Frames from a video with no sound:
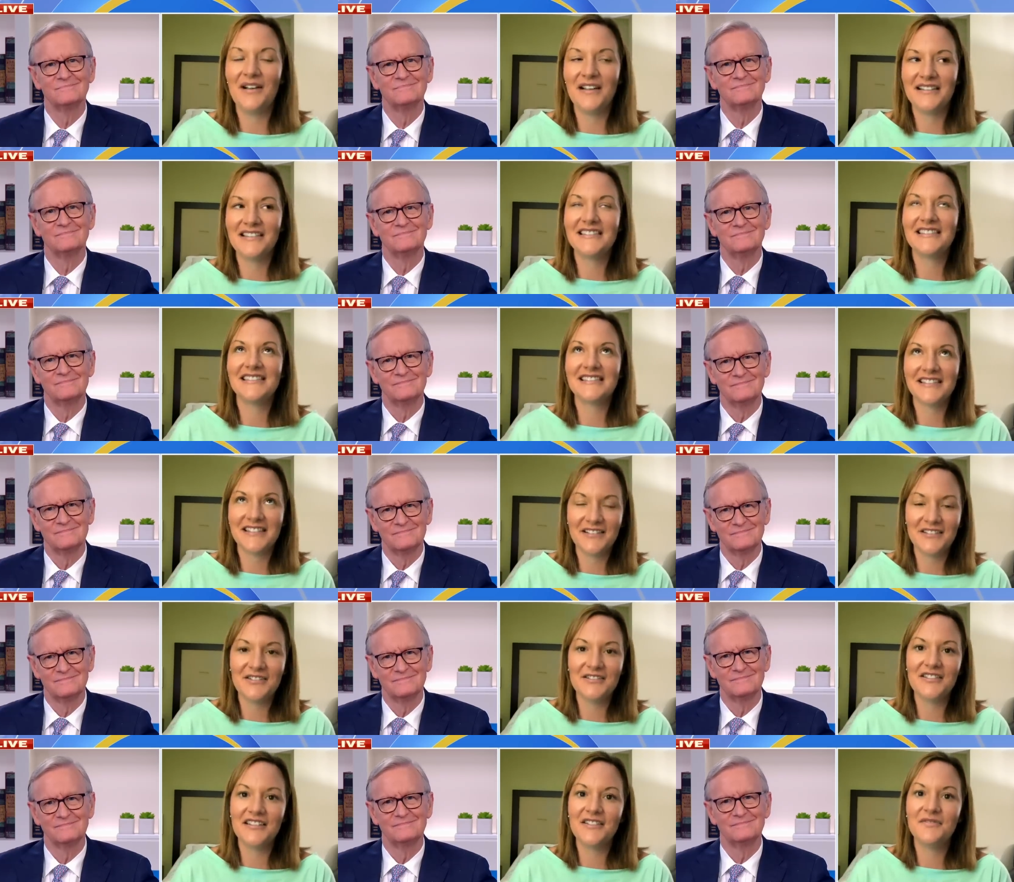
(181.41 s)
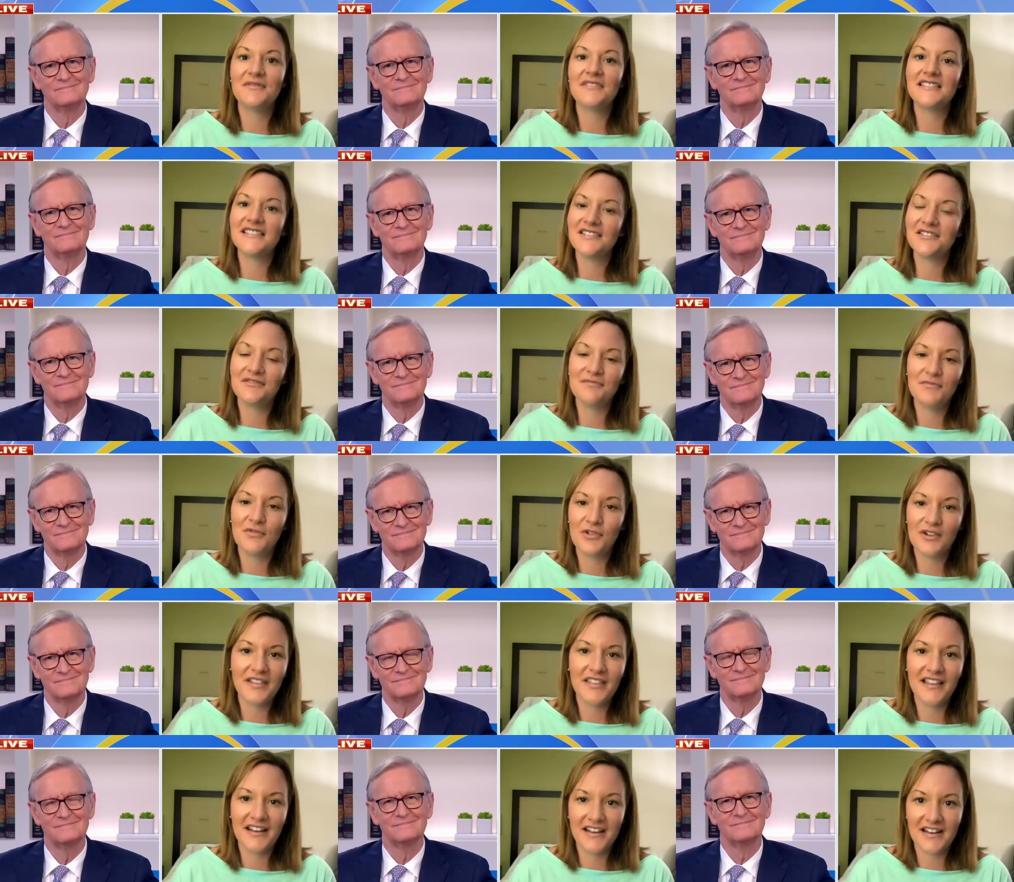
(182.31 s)
Speaker 1: but still, it was still
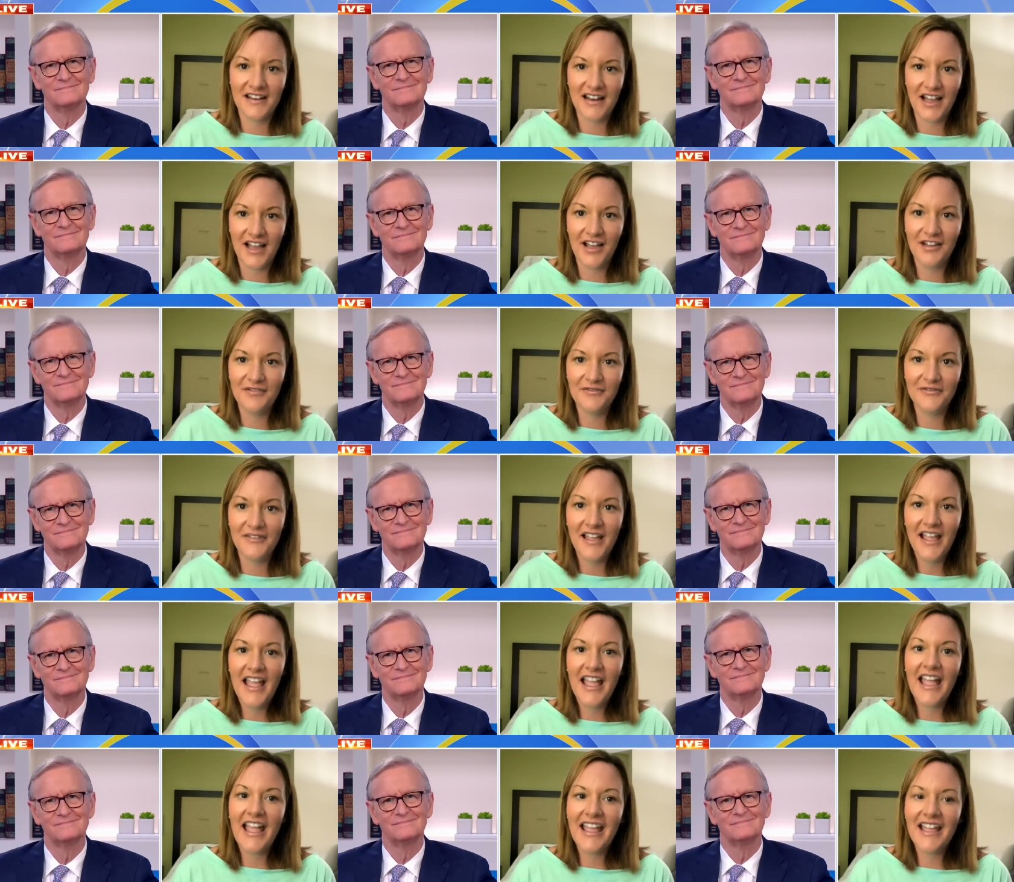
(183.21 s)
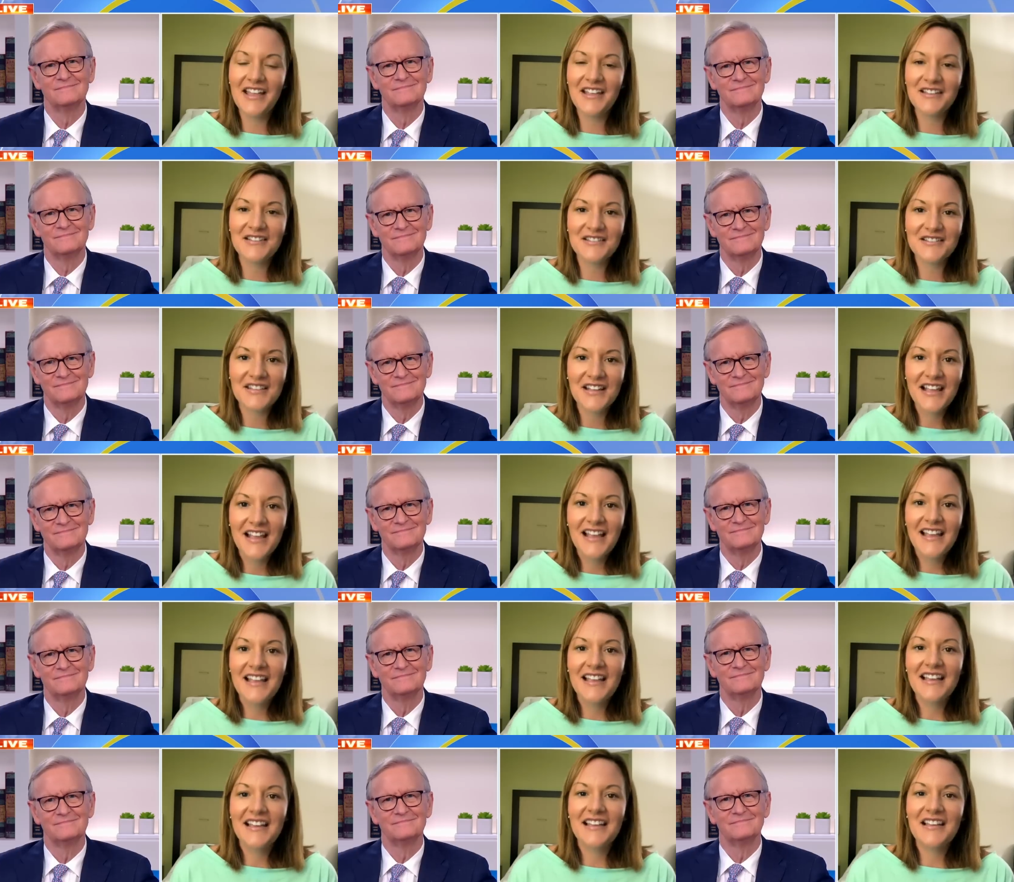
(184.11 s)
more than enough. And
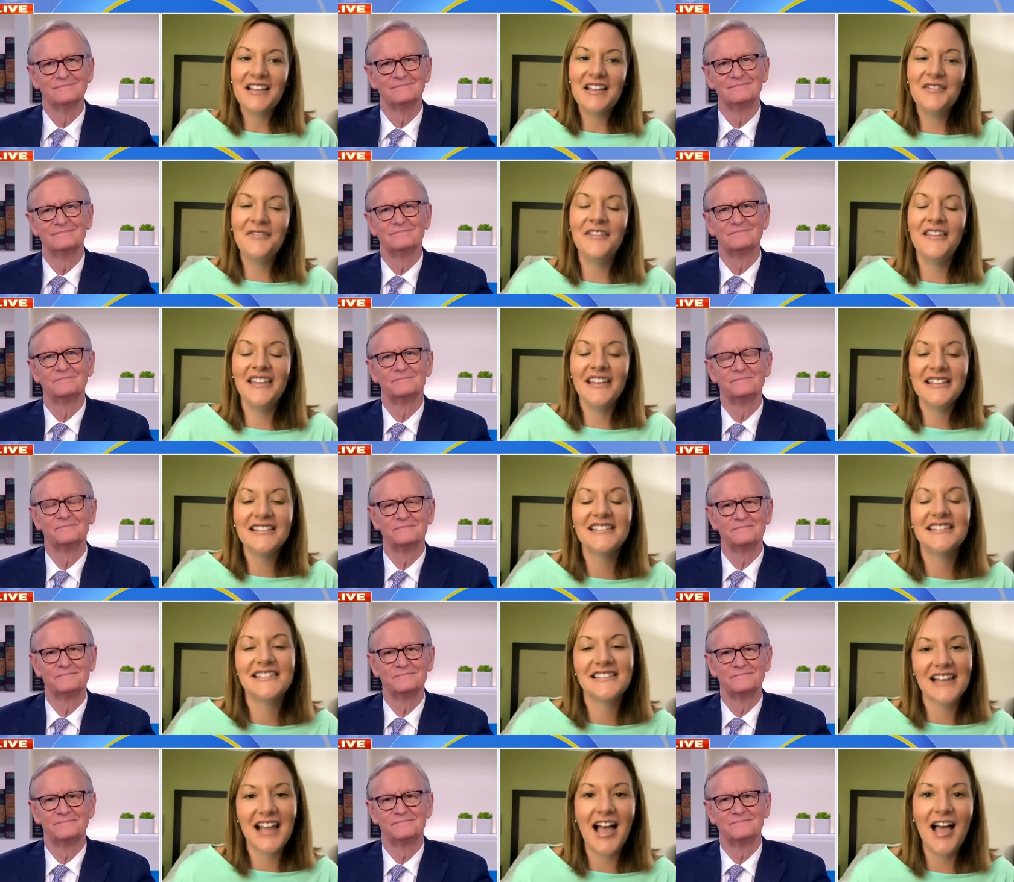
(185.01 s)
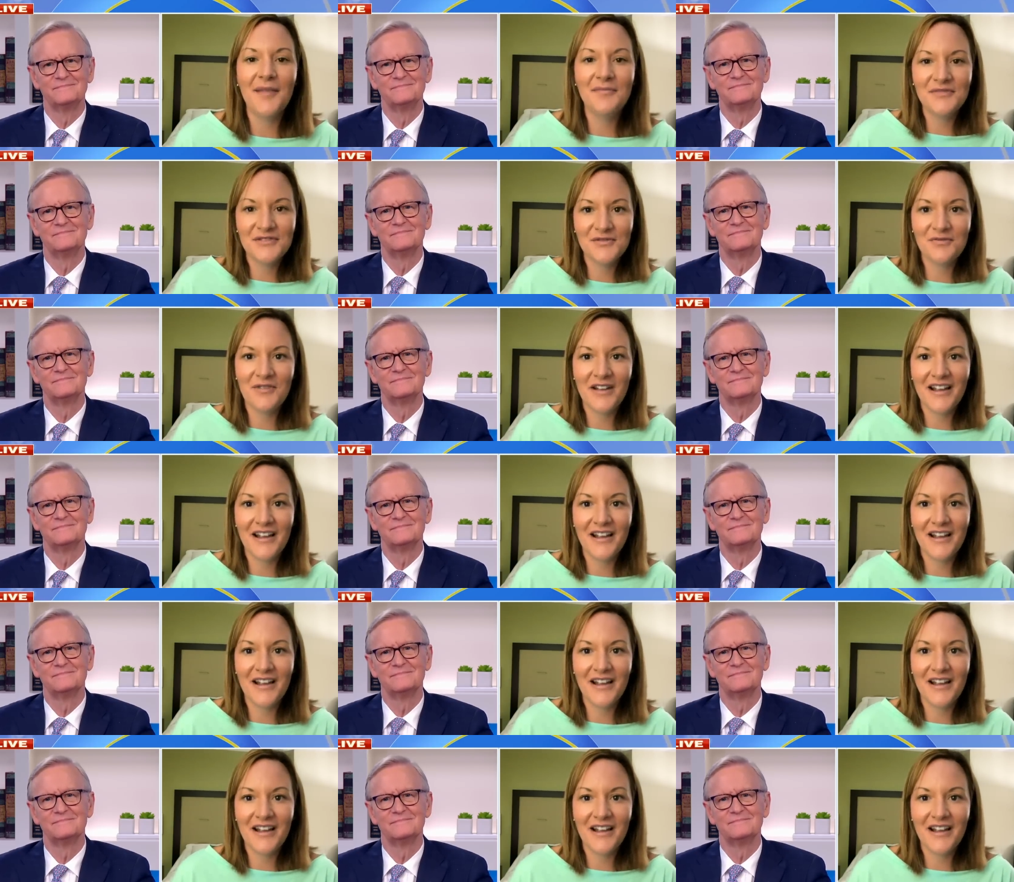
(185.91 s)
if he had stopped